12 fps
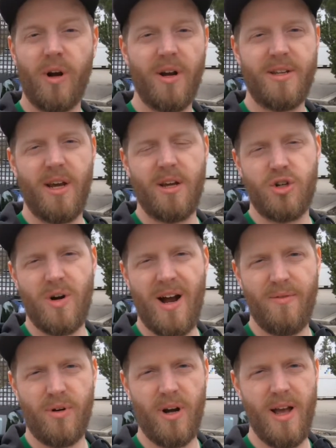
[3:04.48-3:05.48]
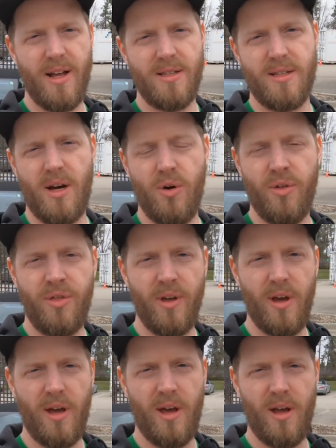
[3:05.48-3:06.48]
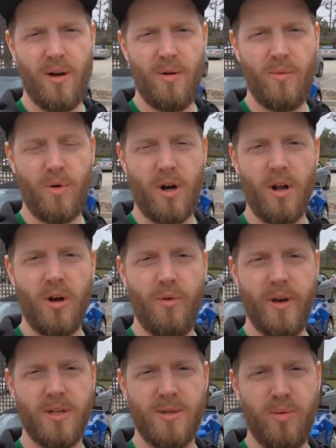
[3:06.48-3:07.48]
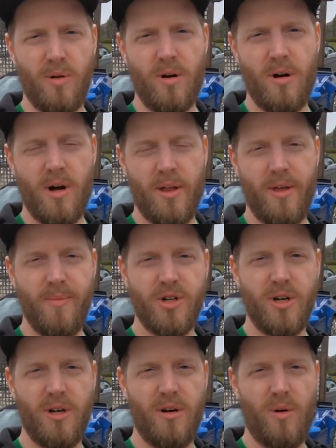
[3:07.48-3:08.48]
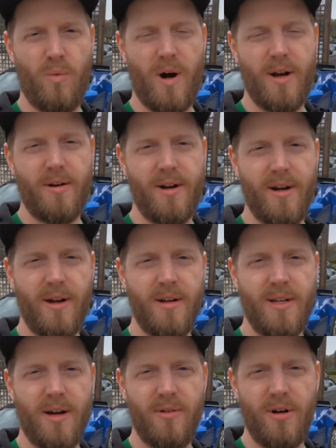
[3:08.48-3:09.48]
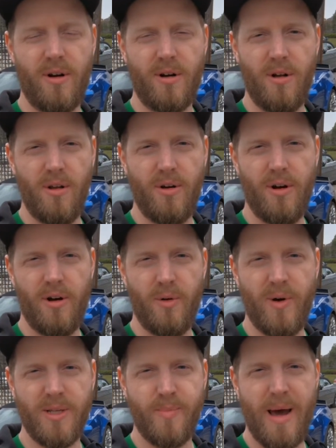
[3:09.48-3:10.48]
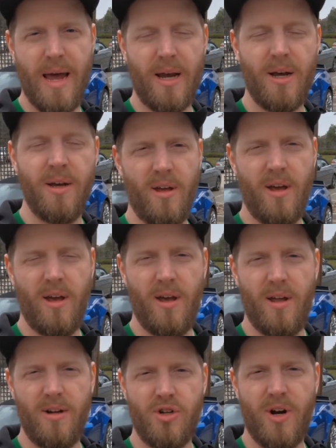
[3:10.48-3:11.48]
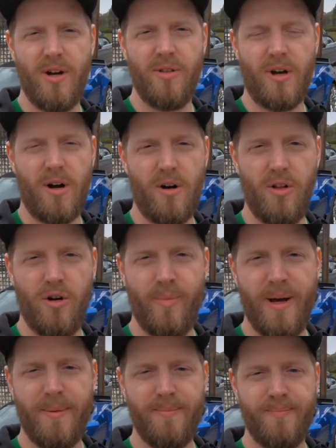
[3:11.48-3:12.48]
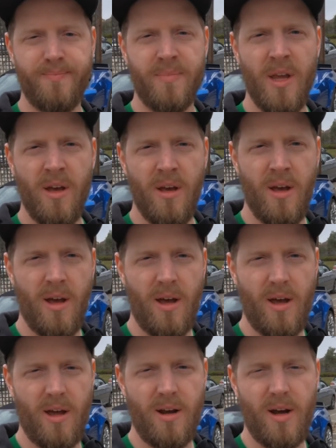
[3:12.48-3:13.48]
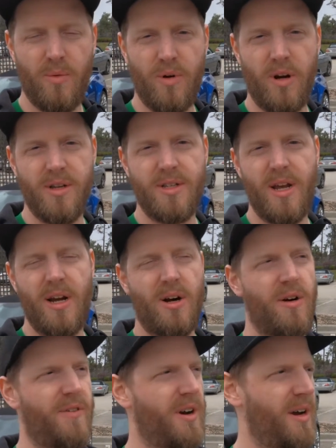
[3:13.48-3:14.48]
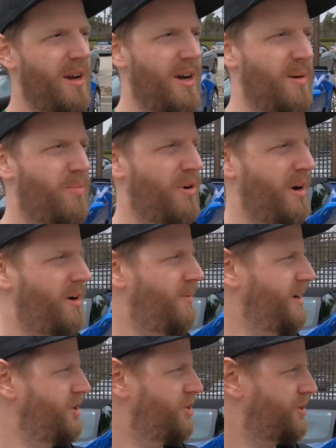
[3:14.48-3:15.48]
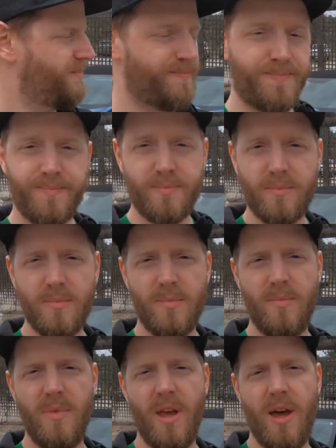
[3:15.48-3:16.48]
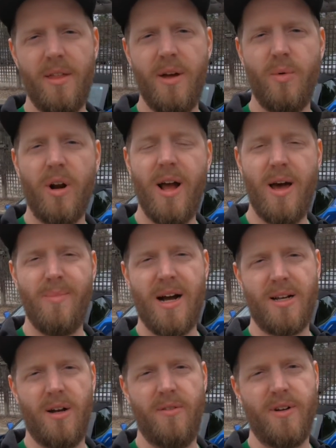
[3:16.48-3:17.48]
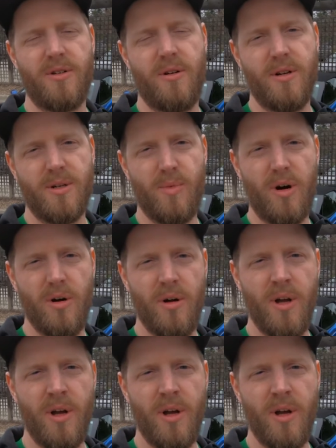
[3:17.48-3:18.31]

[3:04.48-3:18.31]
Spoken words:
we're gonna take a drive. We're gonna head south and we're gonna go explore the Mission Hill Winery down near Kelowna on the West Bank and try out the car a little bit. And we're gonna stay here overnight at Predator Ridge. And then we're gonna head back down to Victoria tomorrow.